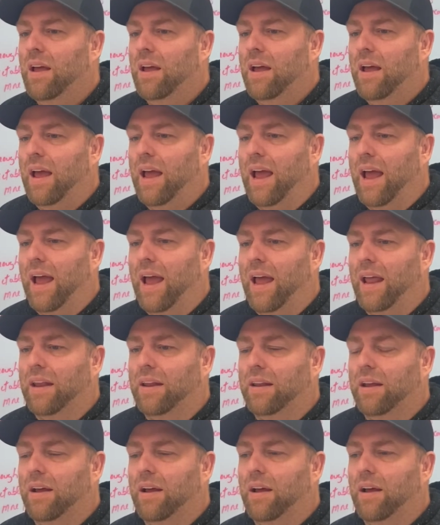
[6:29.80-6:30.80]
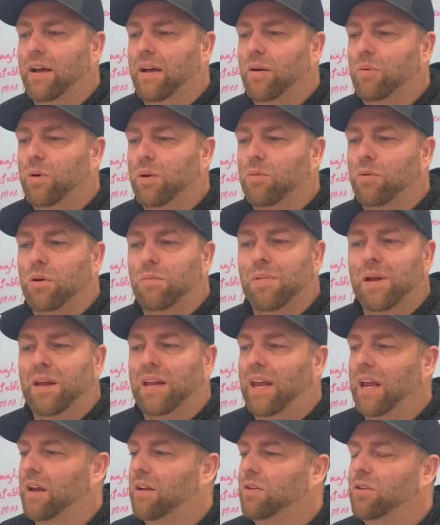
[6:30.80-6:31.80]
And uh, we were
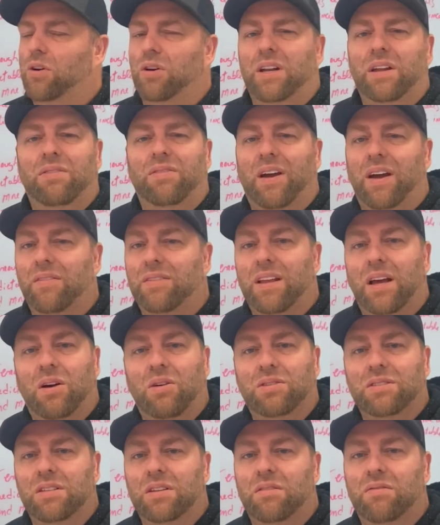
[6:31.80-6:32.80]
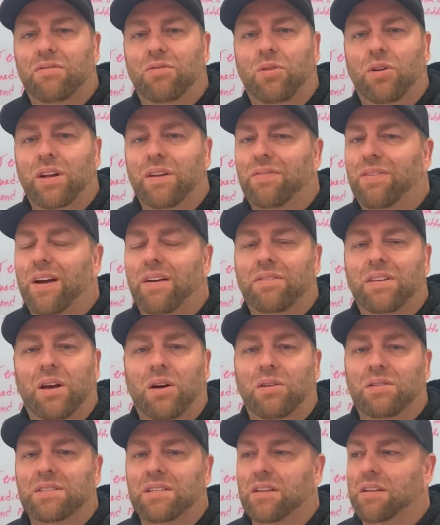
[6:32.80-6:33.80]
making 35,000,
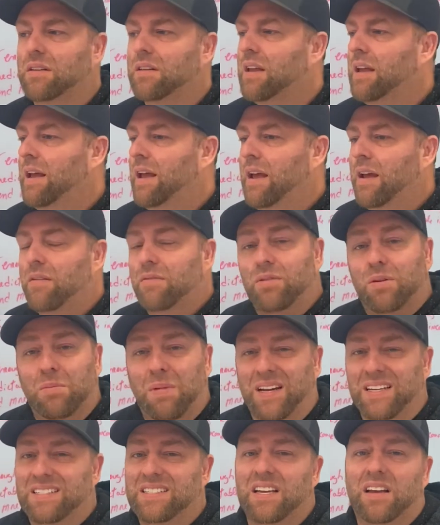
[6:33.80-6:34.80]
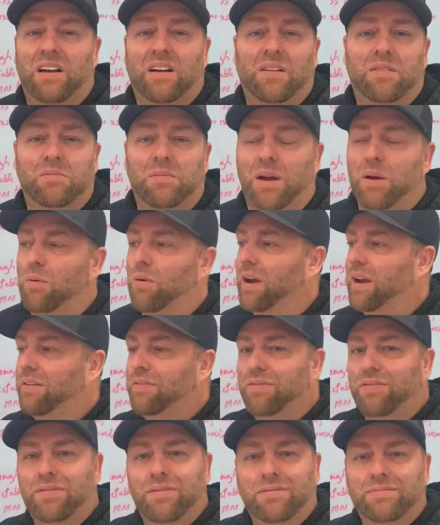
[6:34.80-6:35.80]
45,000 for myself, my
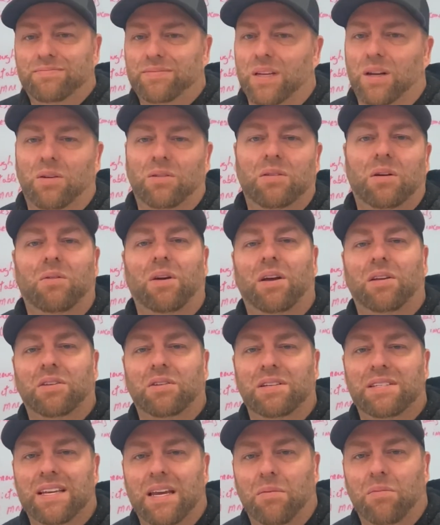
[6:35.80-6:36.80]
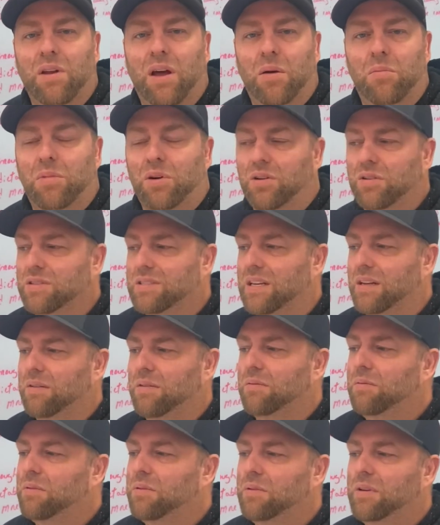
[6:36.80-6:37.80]
wife, you know, around the same numbers.
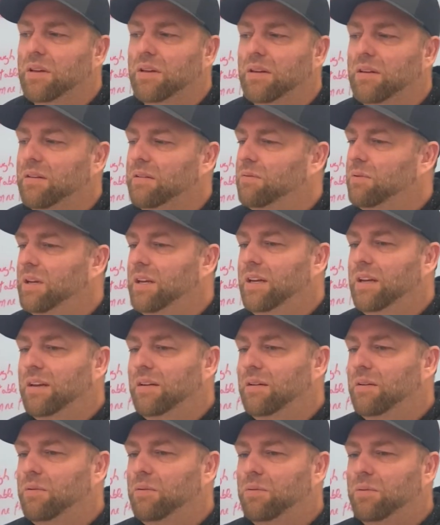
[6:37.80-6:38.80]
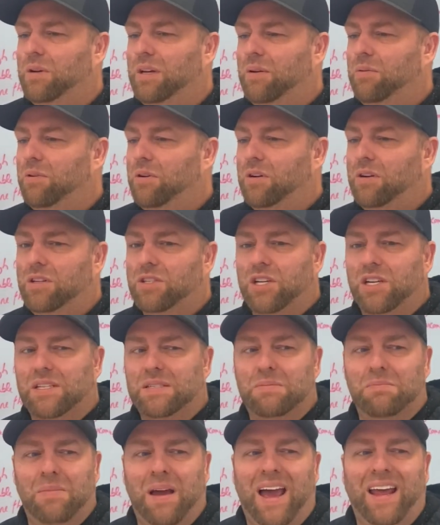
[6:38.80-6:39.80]
And we, we were
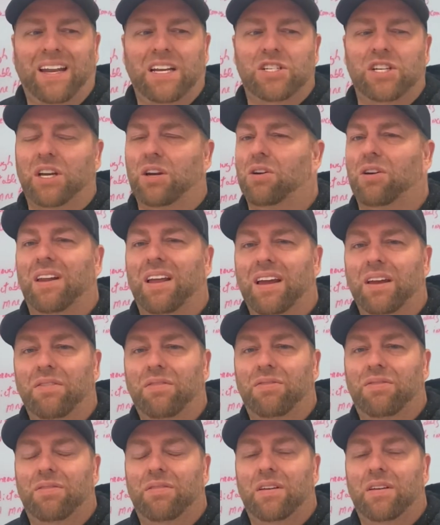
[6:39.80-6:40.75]
just managing our life.